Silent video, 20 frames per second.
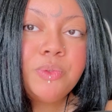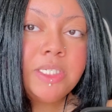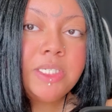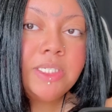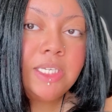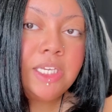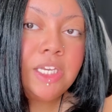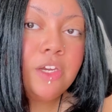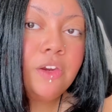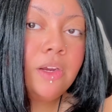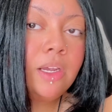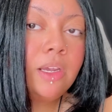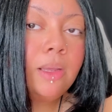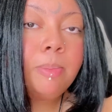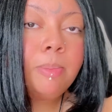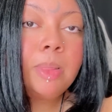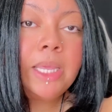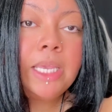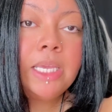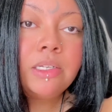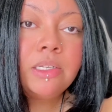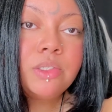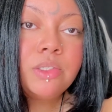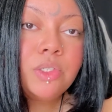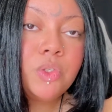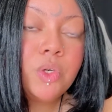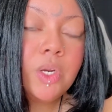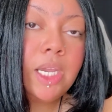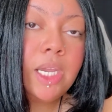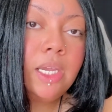need to hear it, plain and
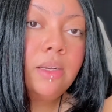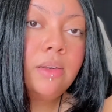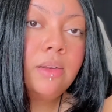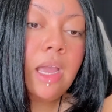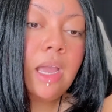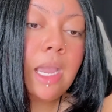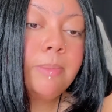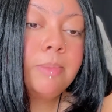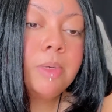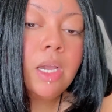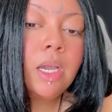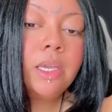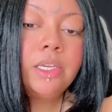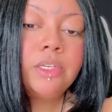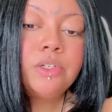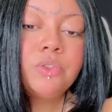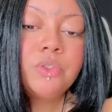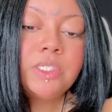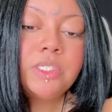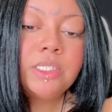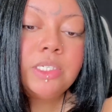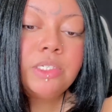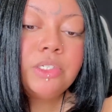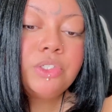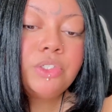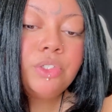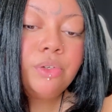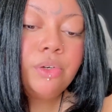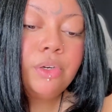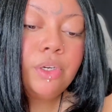straight. I'm not interested in
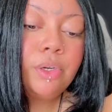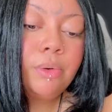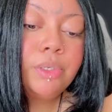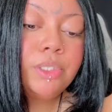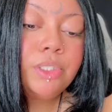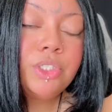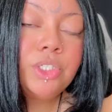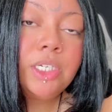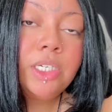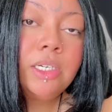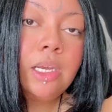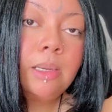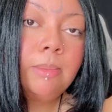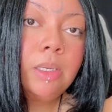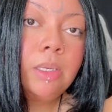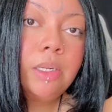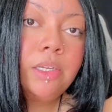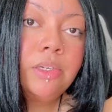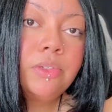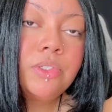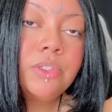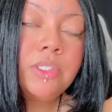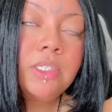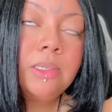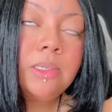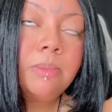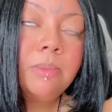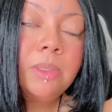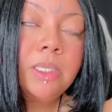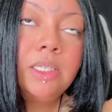sugarcoating shit. I'm not
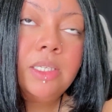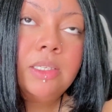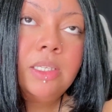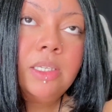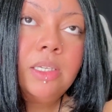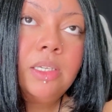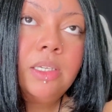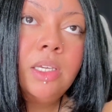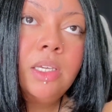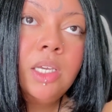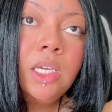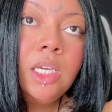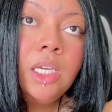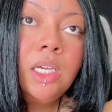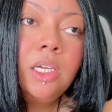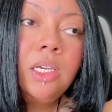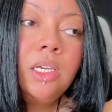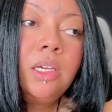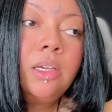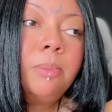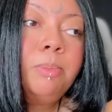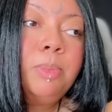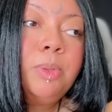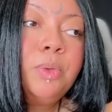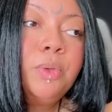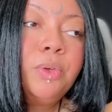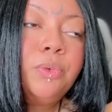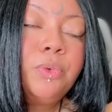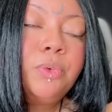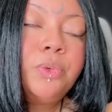interested in being the
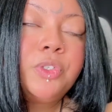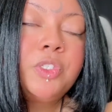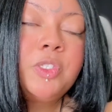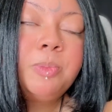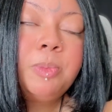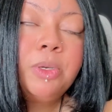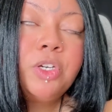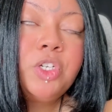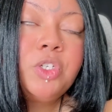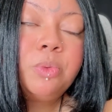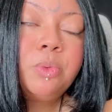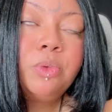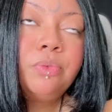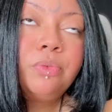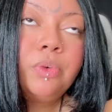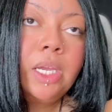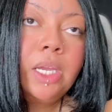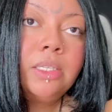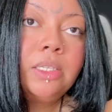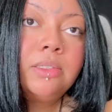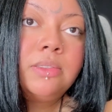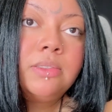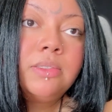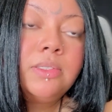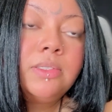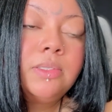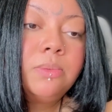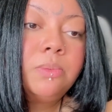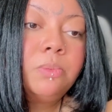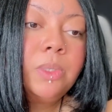beautiful spiritual friend
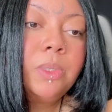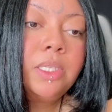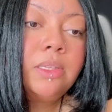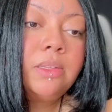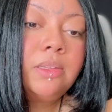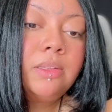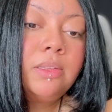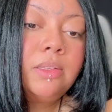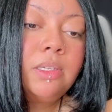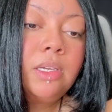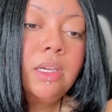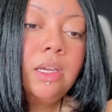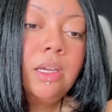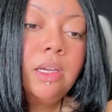with